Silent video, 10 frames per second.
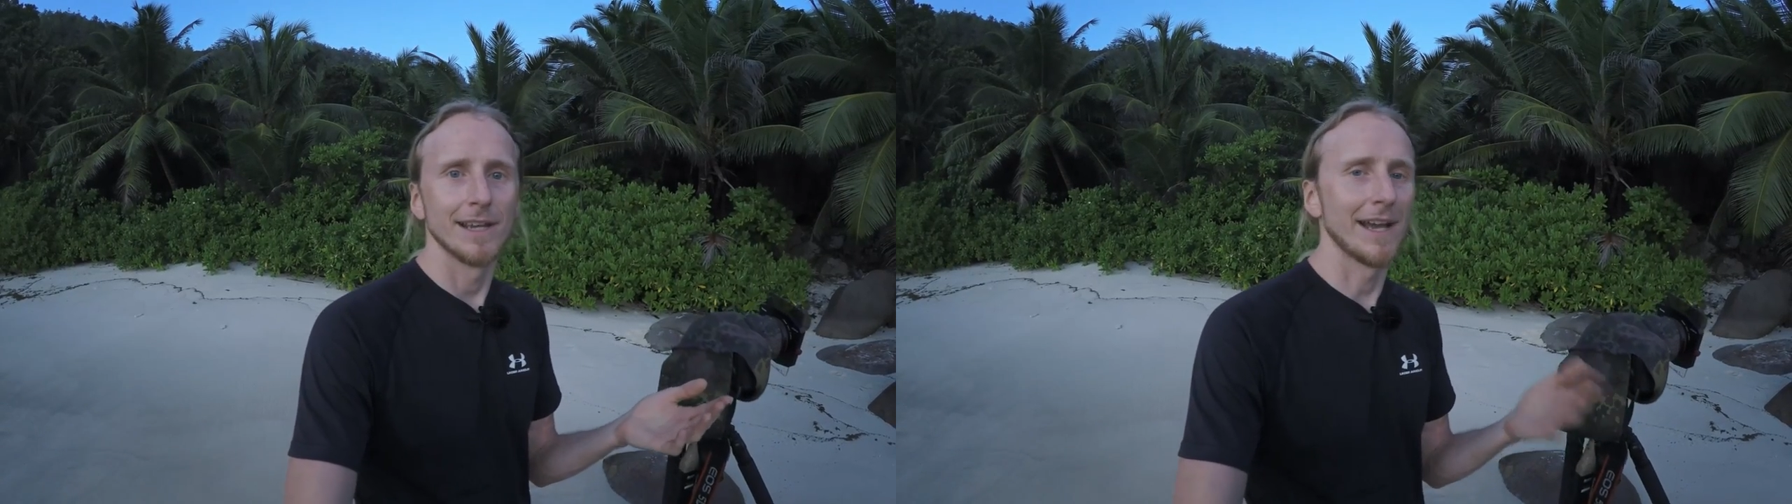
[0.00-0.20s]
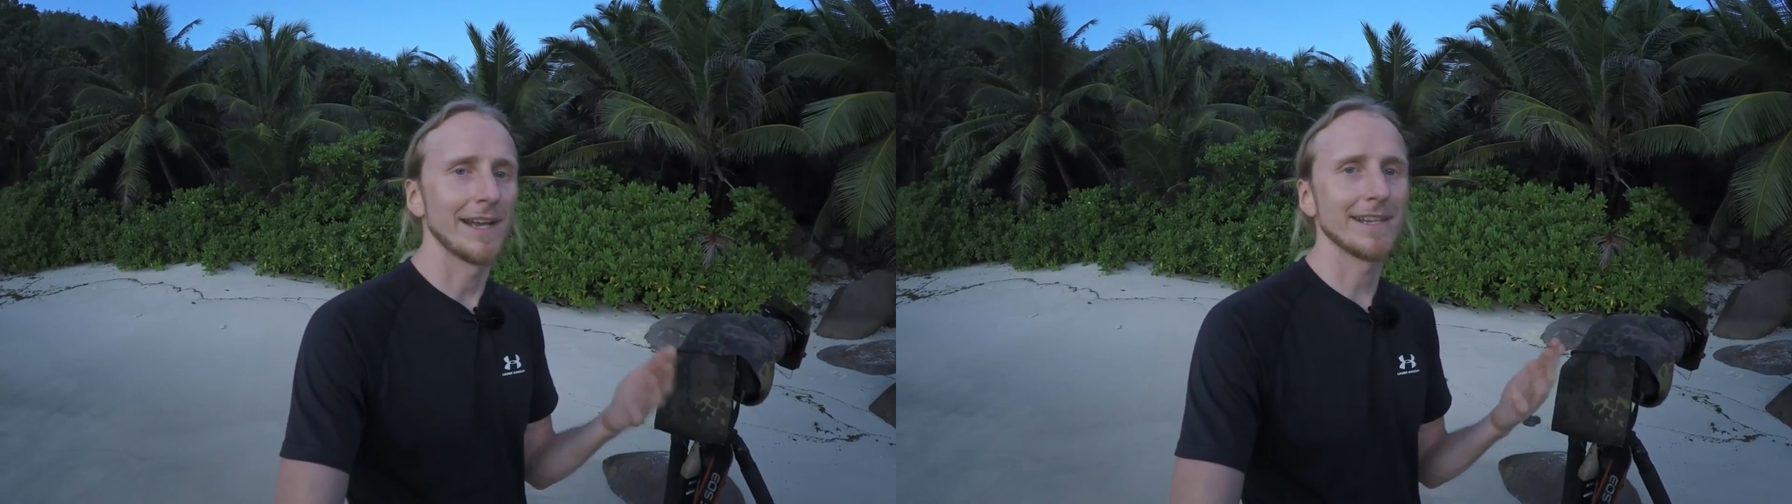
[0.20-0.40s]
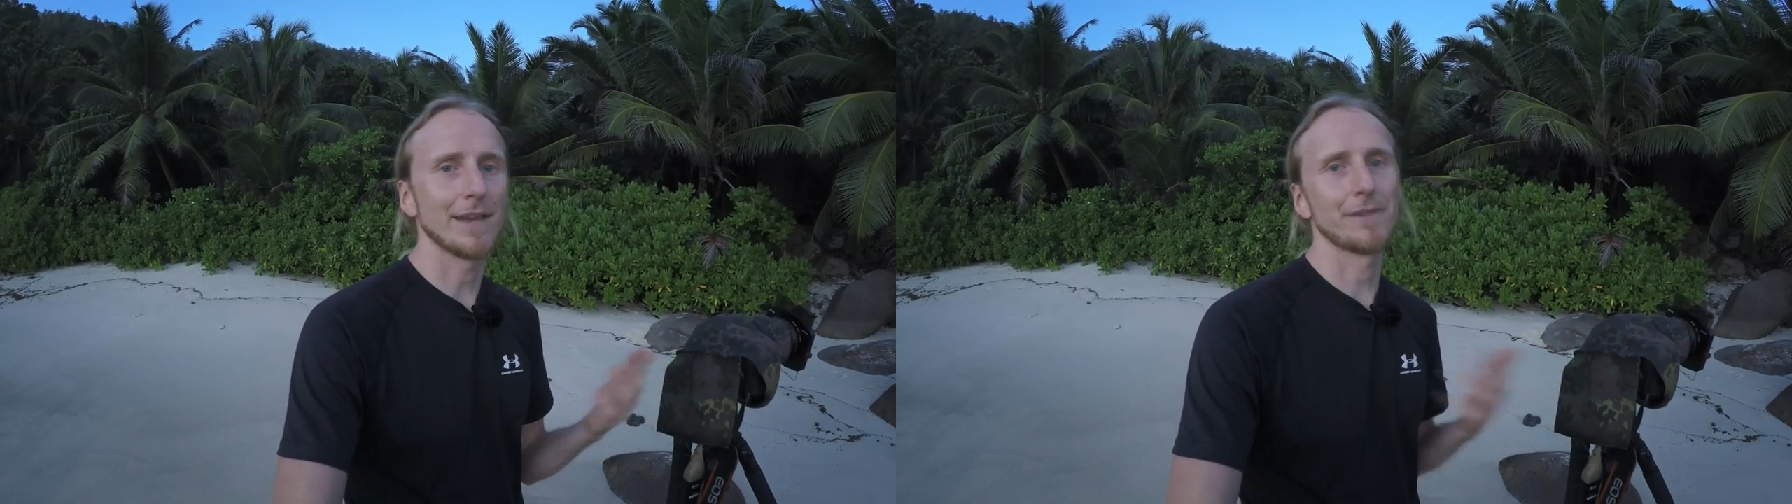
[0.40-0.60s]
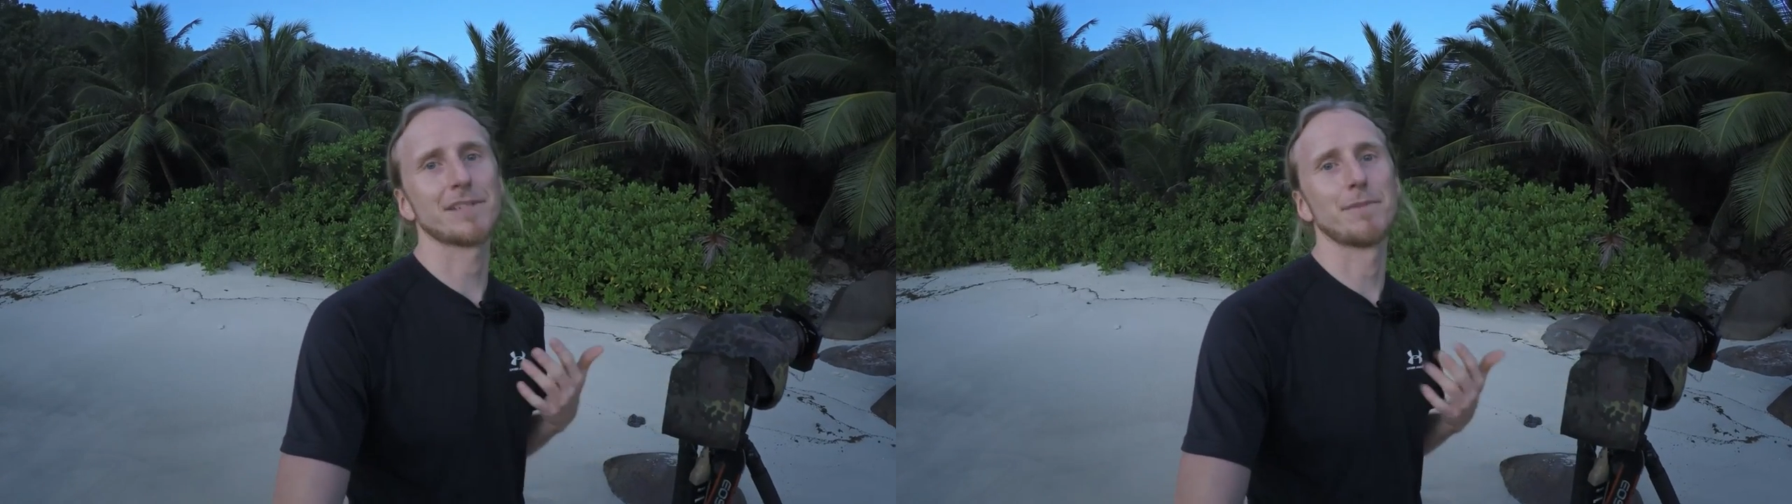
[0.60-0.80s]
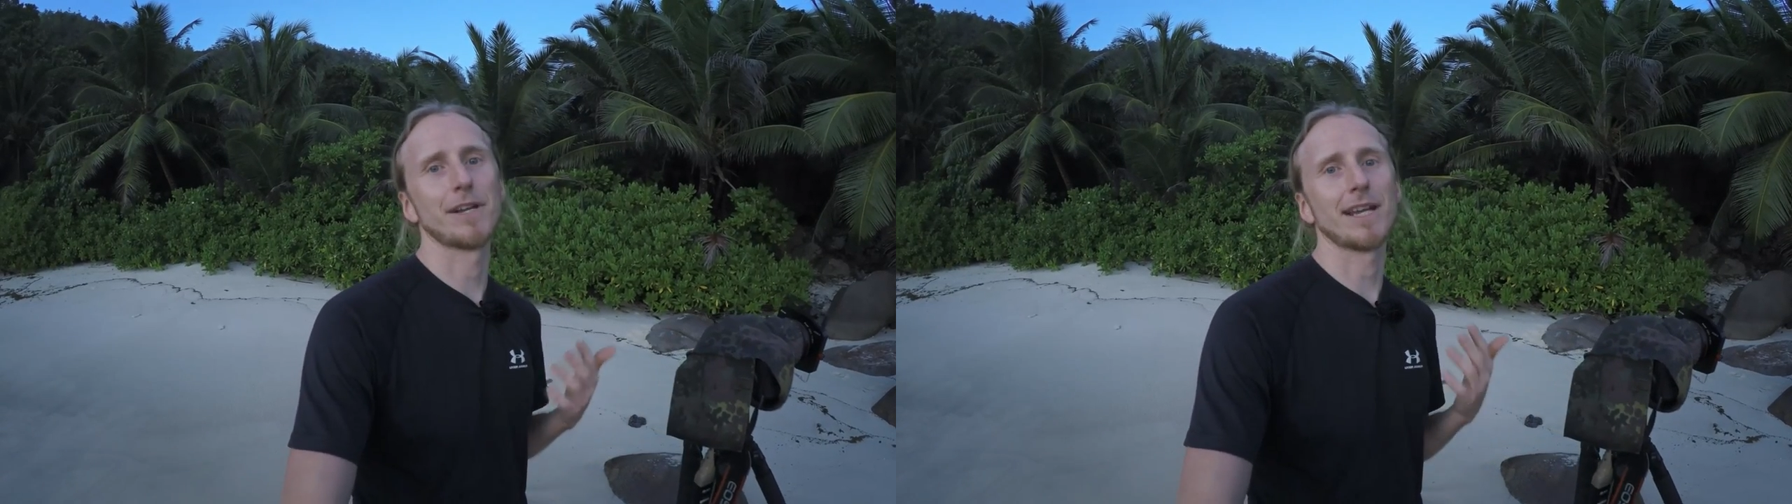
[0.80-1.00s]
And yeah,
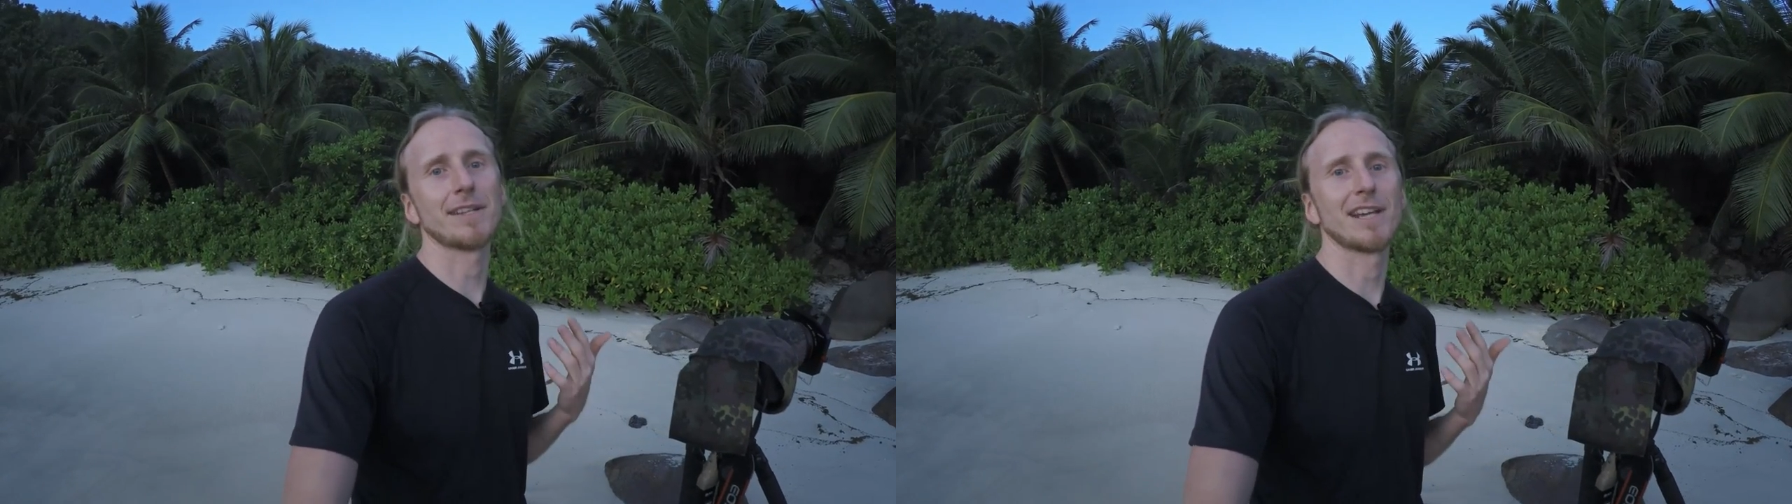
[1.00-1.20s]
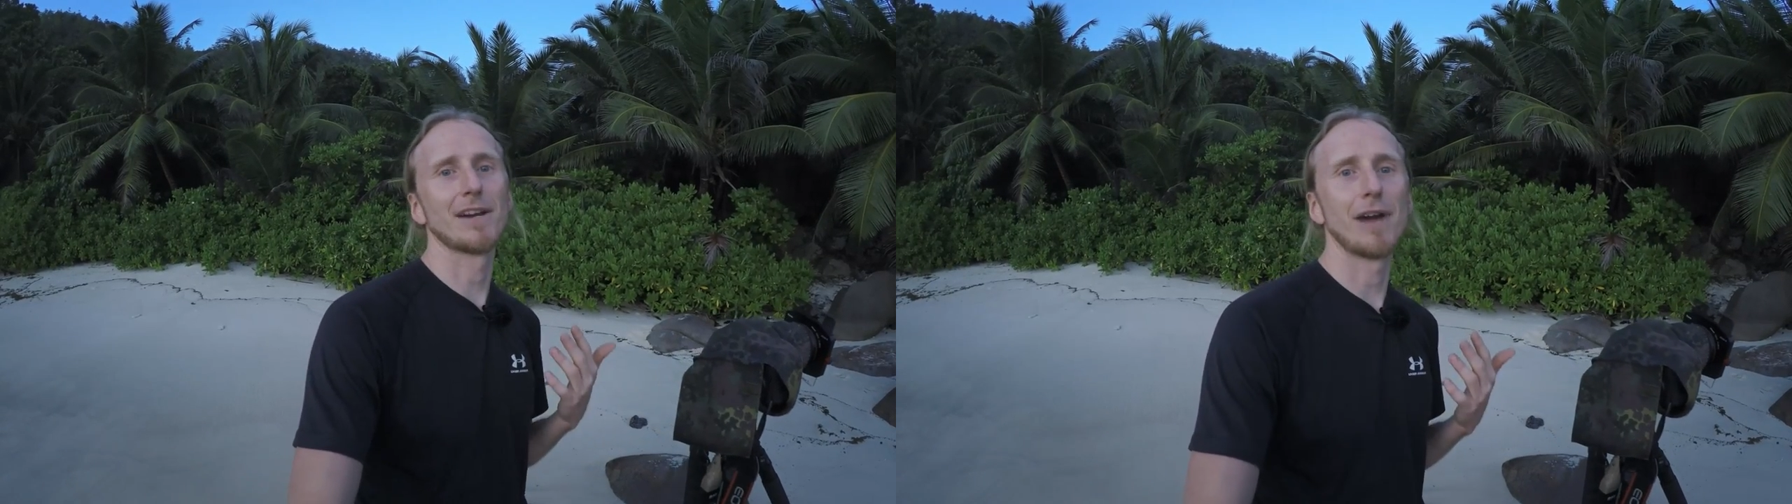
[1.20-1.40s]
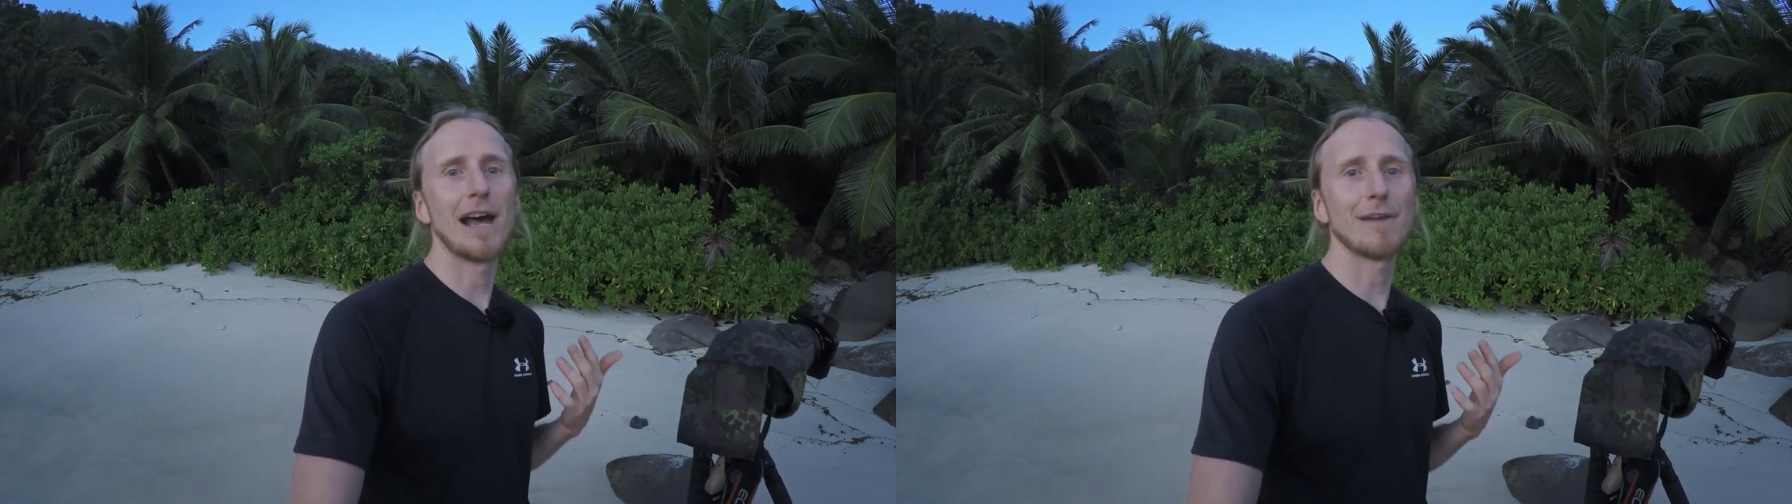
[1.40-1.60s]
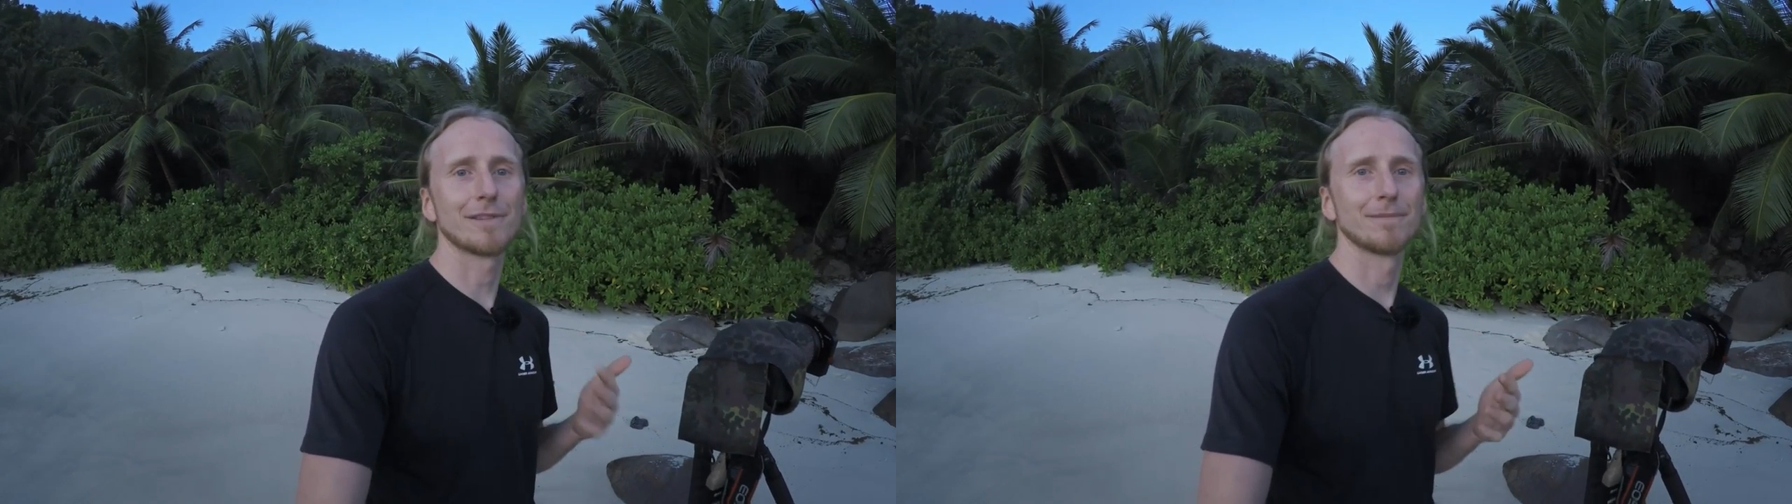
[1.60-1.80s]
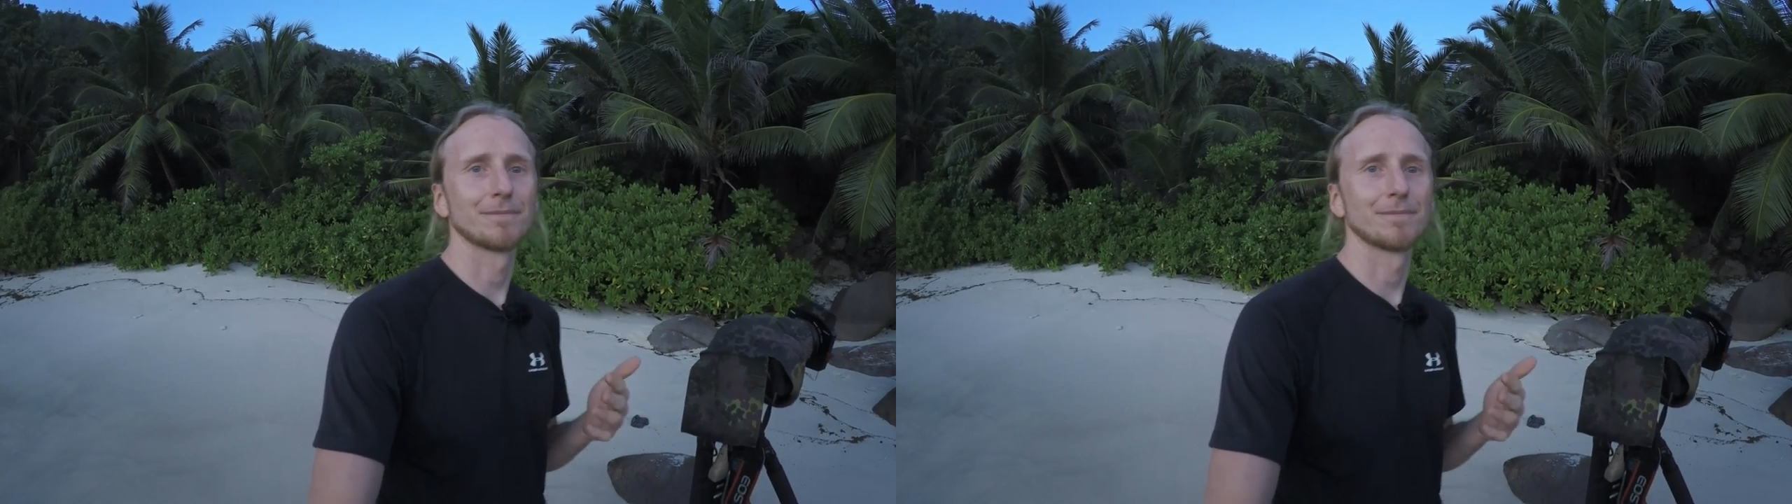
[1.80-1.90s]
this morning as I arrived,